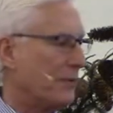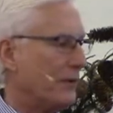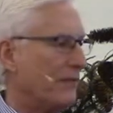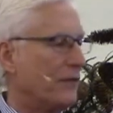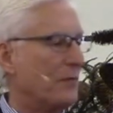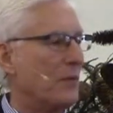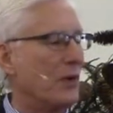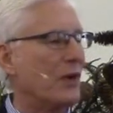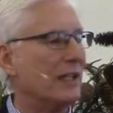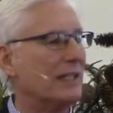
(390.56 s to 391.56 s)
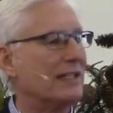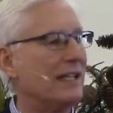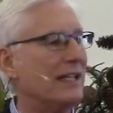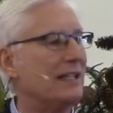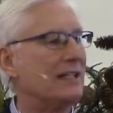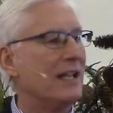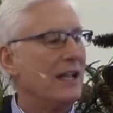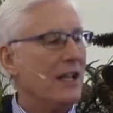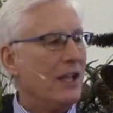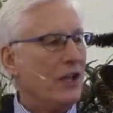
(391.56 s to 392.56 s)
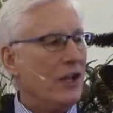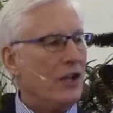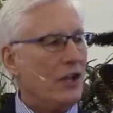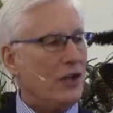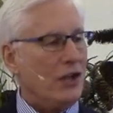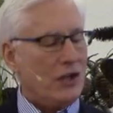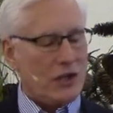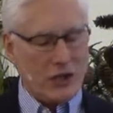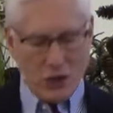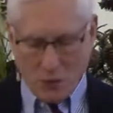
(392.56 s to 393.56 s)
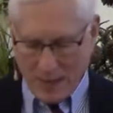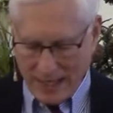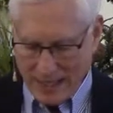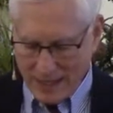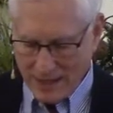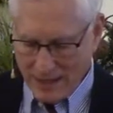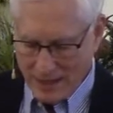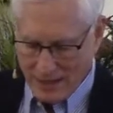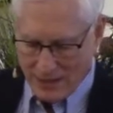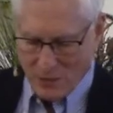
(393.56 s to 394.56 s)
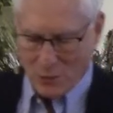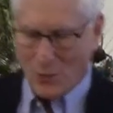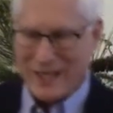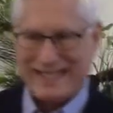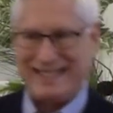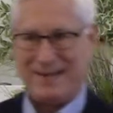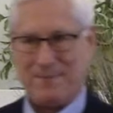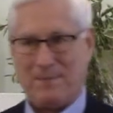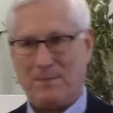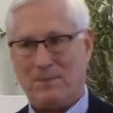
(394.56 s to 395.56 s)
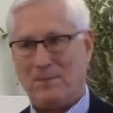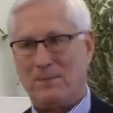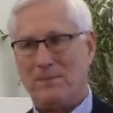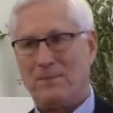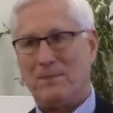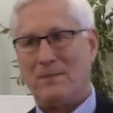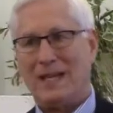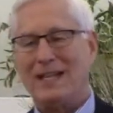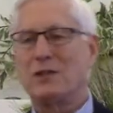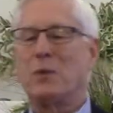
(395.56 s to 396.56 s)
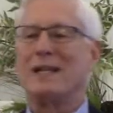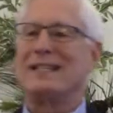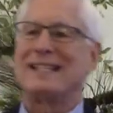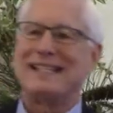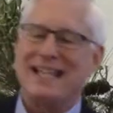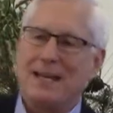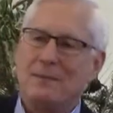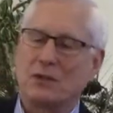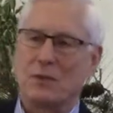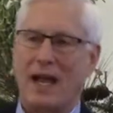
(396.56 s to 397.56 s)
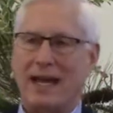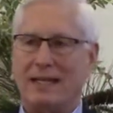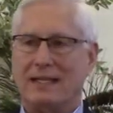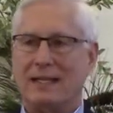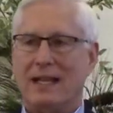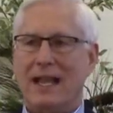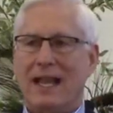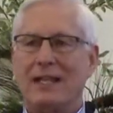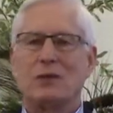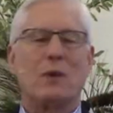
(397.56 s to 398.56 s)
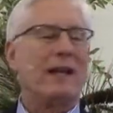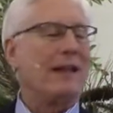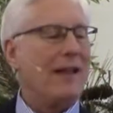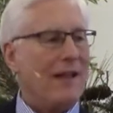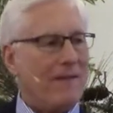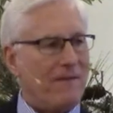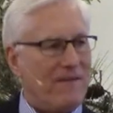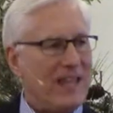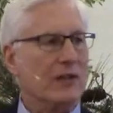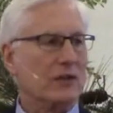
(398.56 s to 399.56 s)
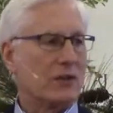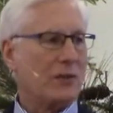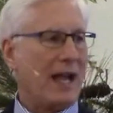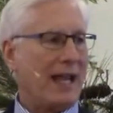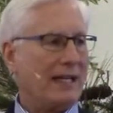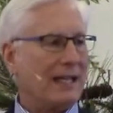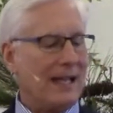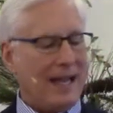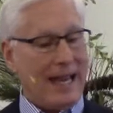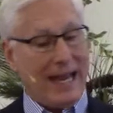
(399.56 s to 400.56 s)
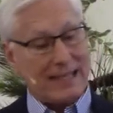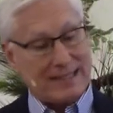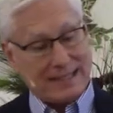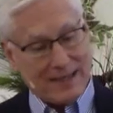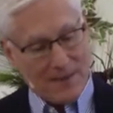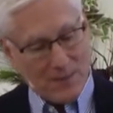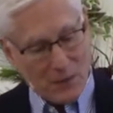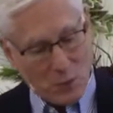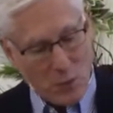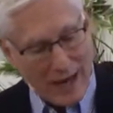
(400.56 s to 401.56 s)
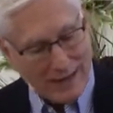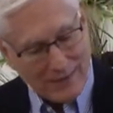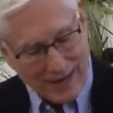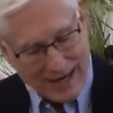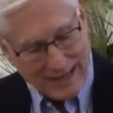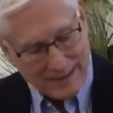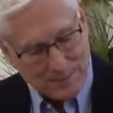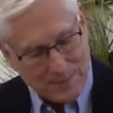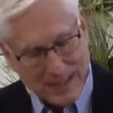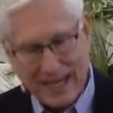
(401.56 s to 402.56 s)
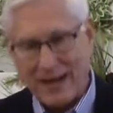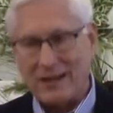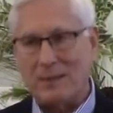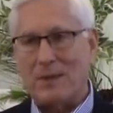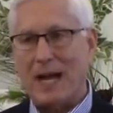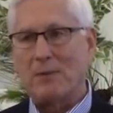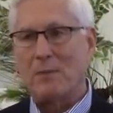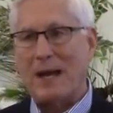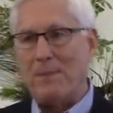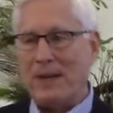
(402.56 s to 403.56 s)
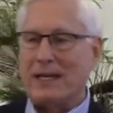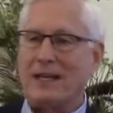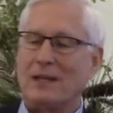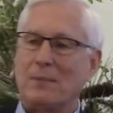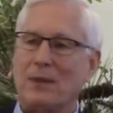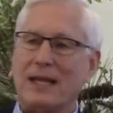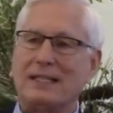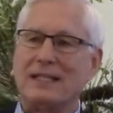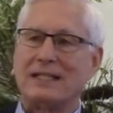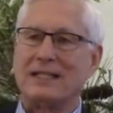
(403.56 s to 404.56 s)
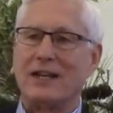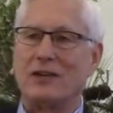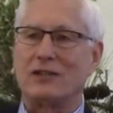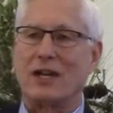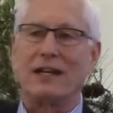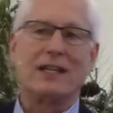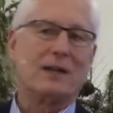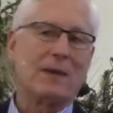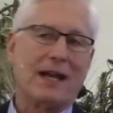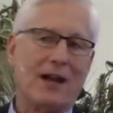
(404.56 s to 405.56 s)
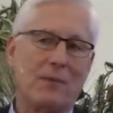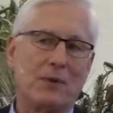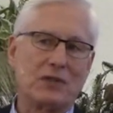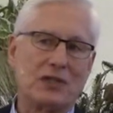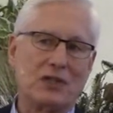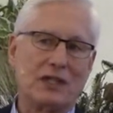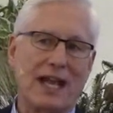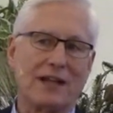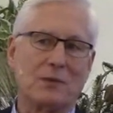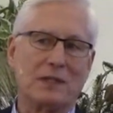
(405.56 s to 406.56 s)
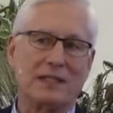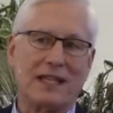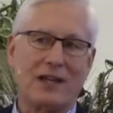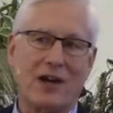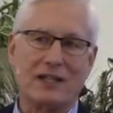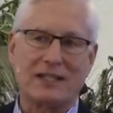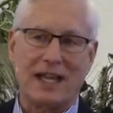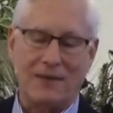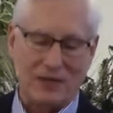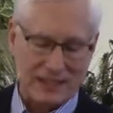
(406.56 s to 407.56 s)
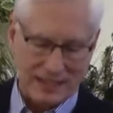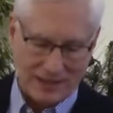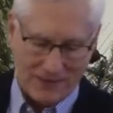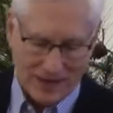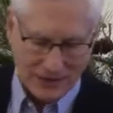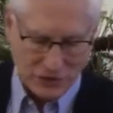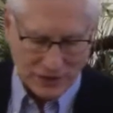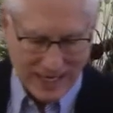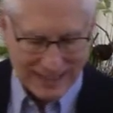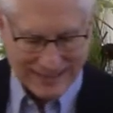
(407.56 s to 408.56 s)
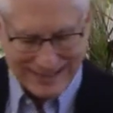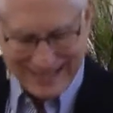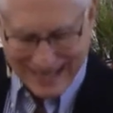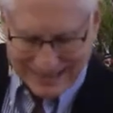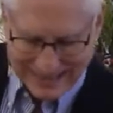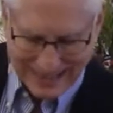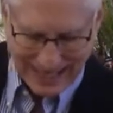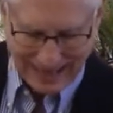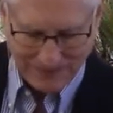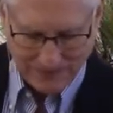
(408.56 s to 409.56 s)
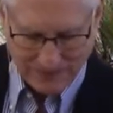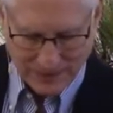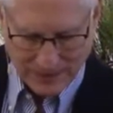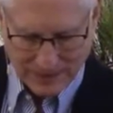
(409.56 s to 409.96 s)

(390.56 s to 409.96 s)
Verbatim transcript: point for moralists is human wisdom. It's what seems right, it's what feels right, it's what they pick out of the Bible by picking the places that are talking about how a person should act once they are saved instead of how they should act to get saved.